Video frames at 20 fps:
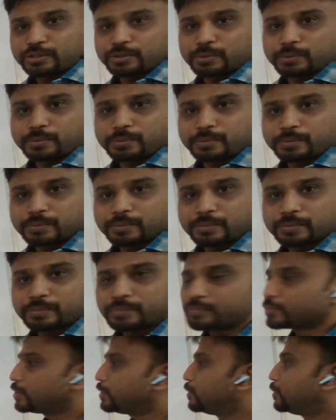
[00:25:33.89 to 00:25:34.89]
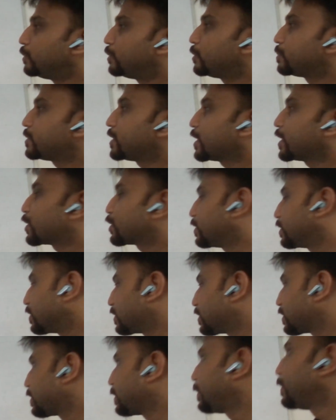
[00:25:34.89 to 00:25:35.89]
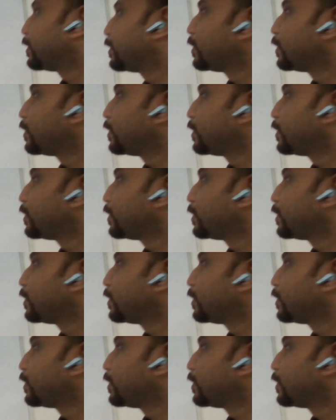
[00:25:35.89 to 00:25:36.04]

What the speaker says: two U-tube sections.